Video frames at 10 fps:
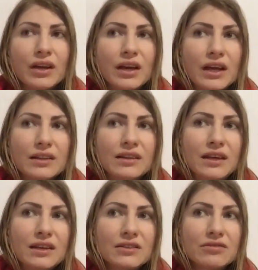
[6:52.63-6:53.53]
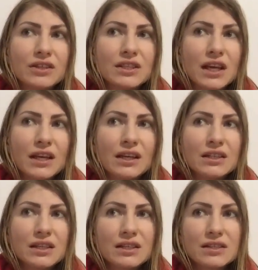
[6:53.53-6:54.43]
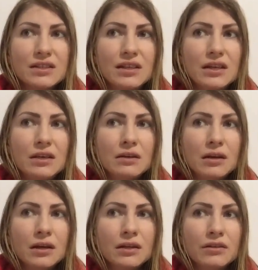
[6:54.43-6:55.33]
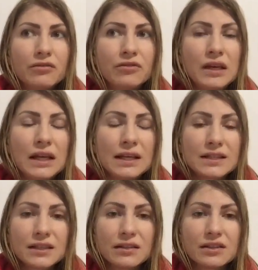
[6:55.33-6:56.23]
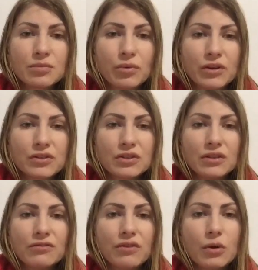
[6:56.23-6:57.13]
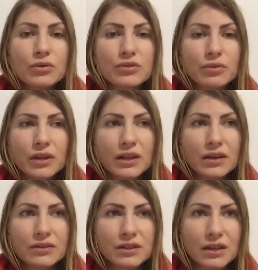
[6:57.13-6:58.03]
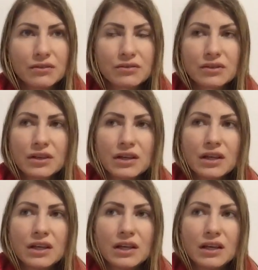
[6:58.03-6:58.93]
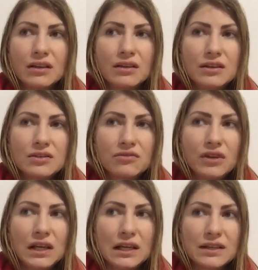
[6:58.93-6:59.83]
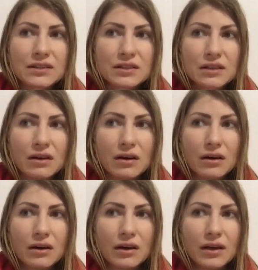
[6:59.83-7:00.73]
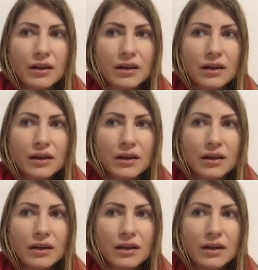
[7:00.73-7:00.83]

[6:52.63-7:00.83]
at the end of the day it is the feelings that this person invokes within ourselves, and these feelings are